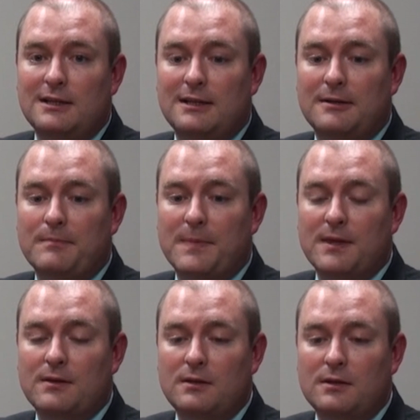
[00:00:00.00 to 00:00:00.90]

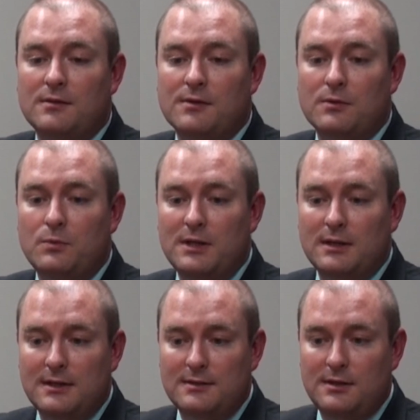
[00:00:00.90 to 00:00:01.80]
And so we
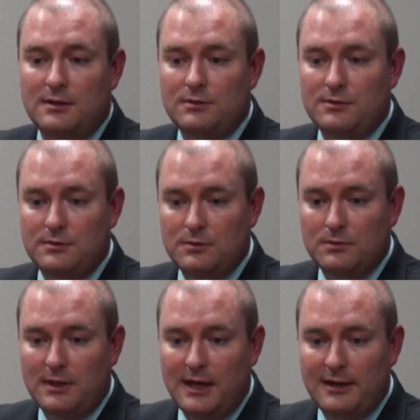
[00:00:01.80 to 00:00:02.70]
can continue
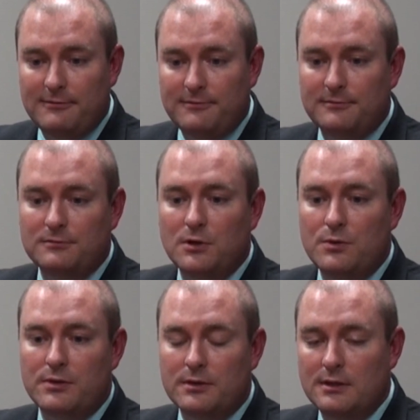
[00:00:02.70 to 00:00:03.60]
to have
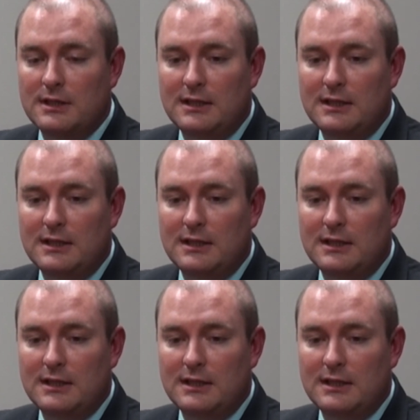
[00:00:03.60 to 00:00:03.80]
lower